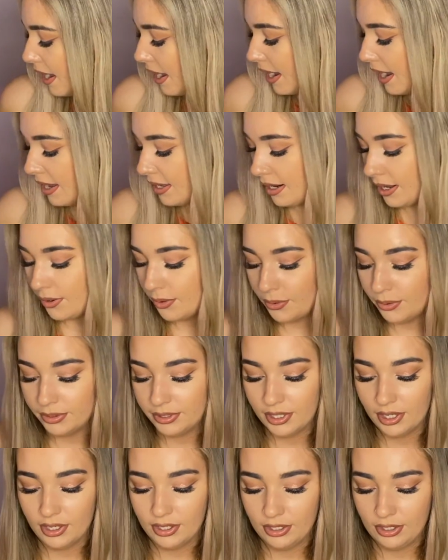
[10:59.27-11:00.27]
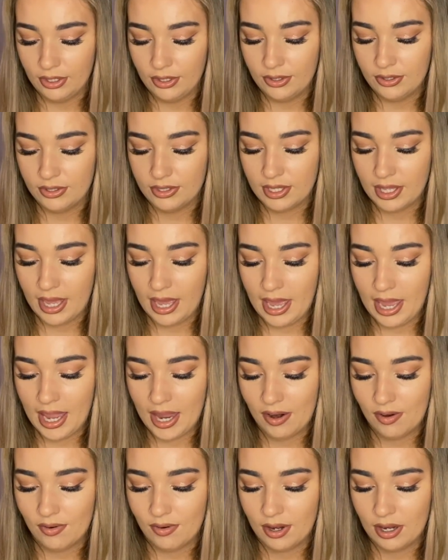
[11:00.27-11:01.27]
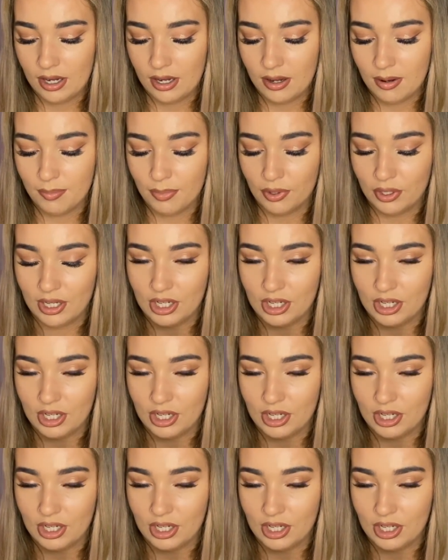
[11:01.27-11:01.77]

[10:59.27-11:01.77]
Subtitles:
And I also use the Hair and Body